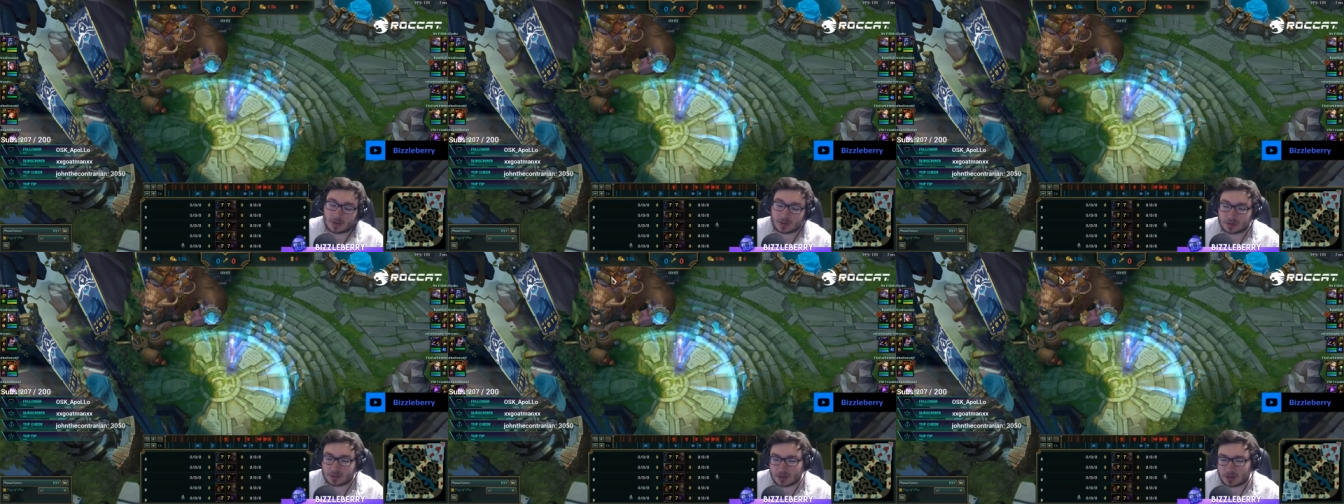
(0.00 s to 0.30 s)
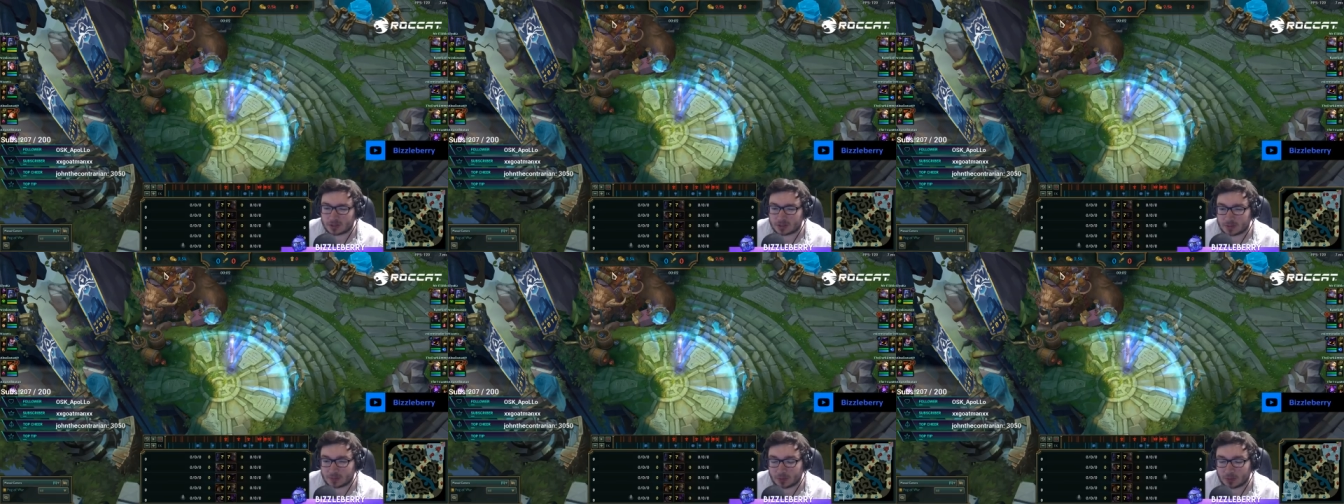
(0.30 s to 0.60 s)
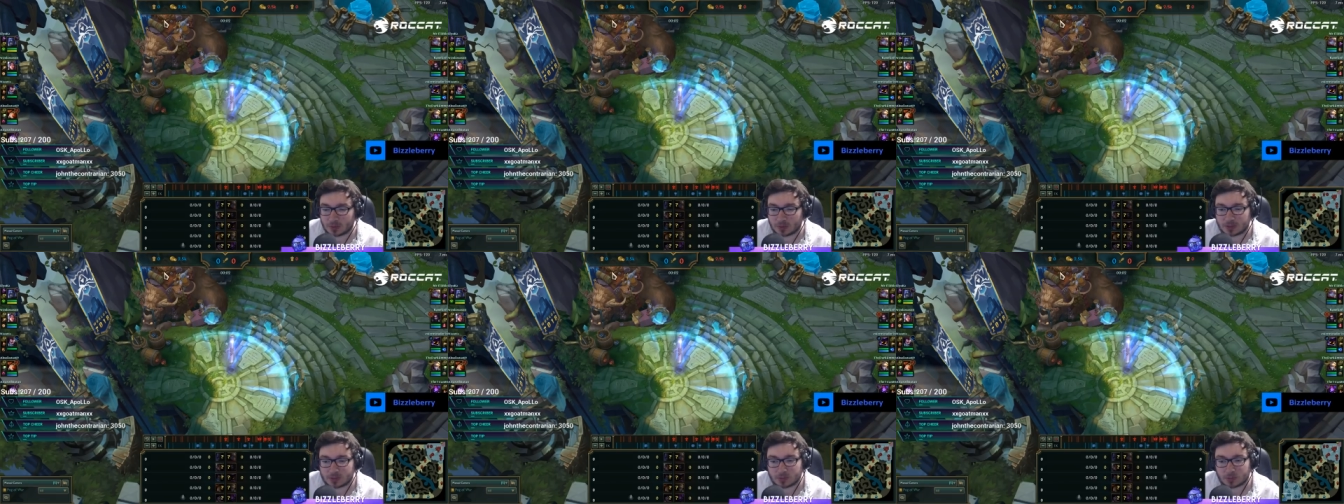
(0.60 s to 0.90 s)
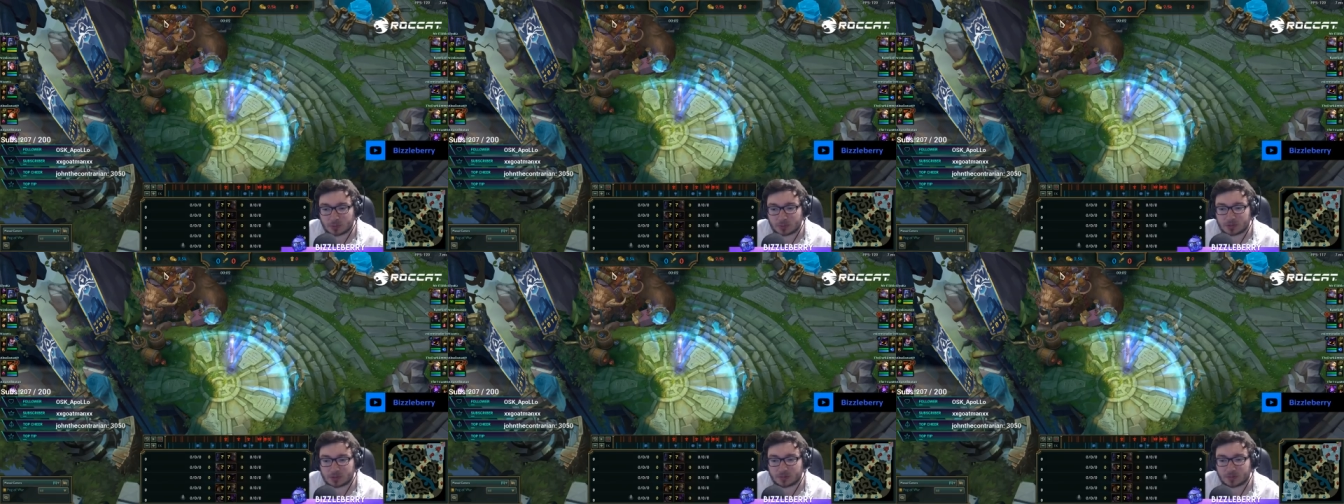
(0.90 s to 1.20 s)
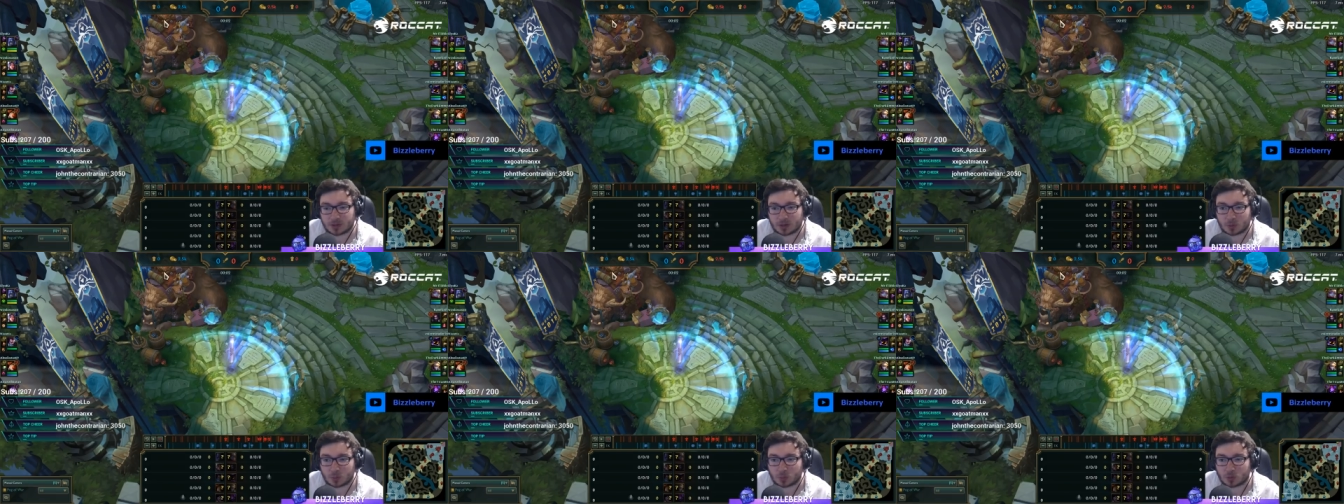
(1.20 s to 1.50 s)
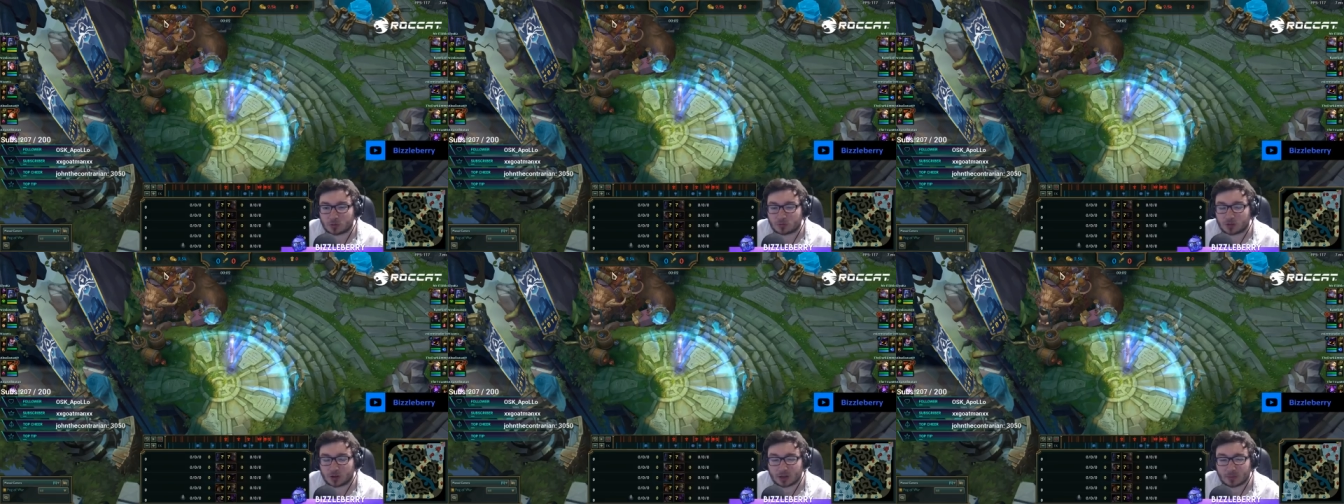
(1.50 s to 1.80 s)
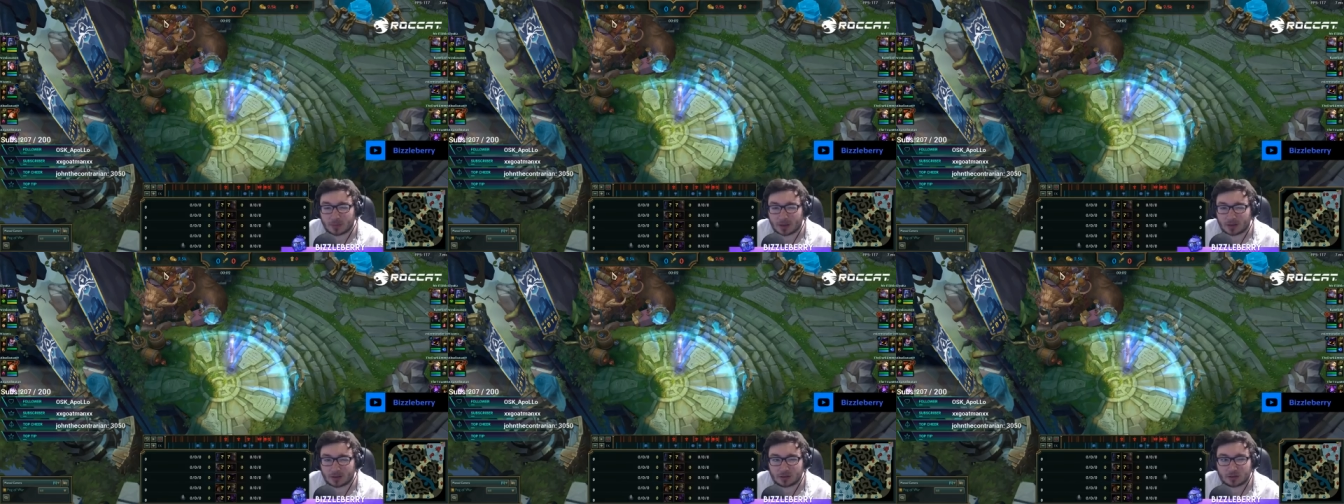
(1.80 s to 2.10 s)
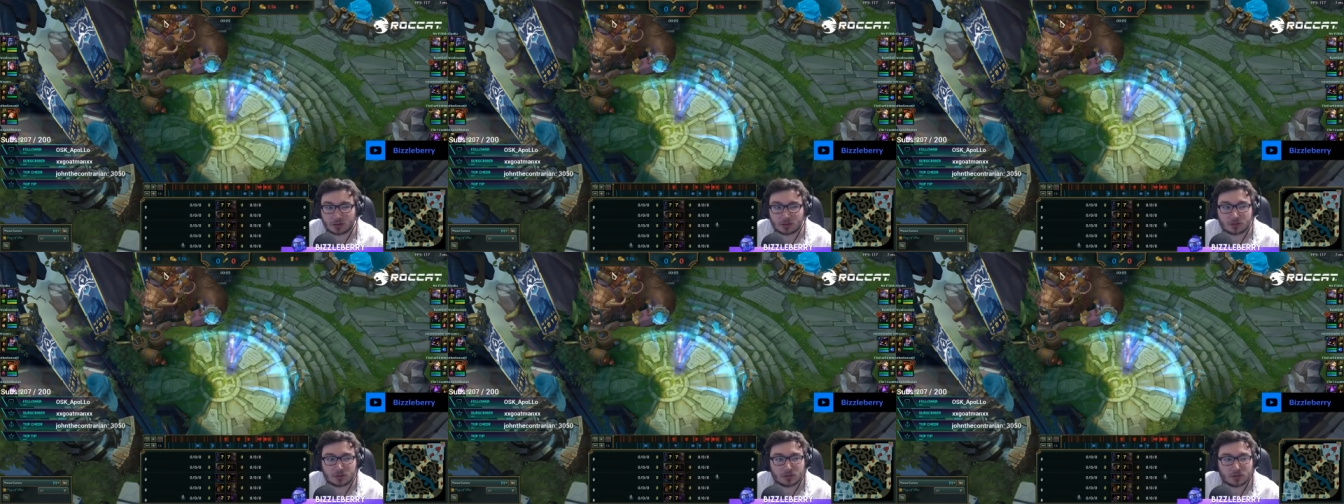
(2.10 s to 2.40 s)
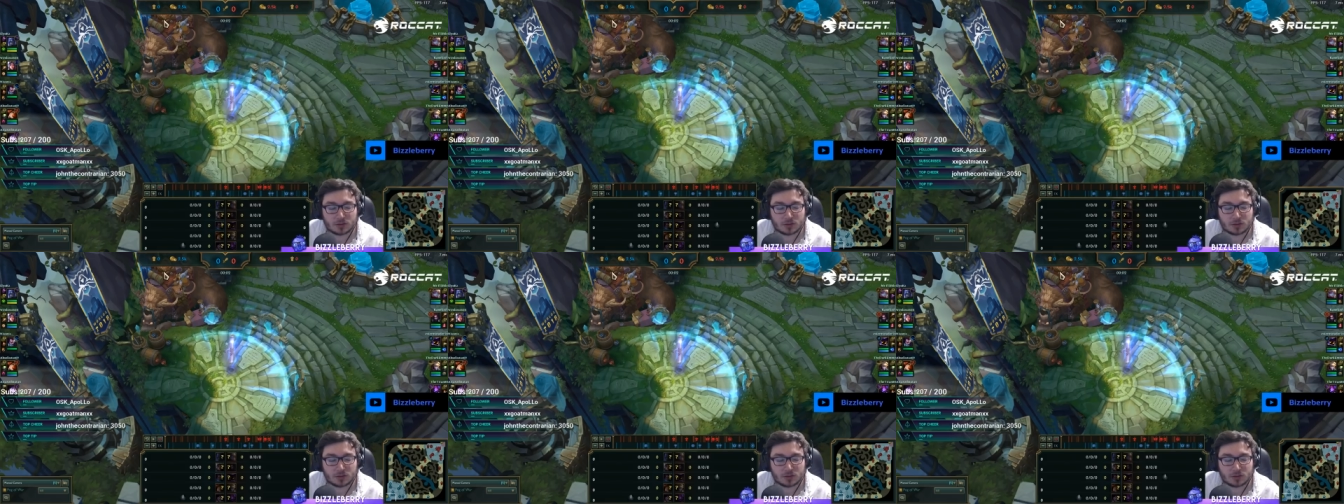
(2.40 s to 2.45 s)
Malzahar support is probably something I wouldn't recommend,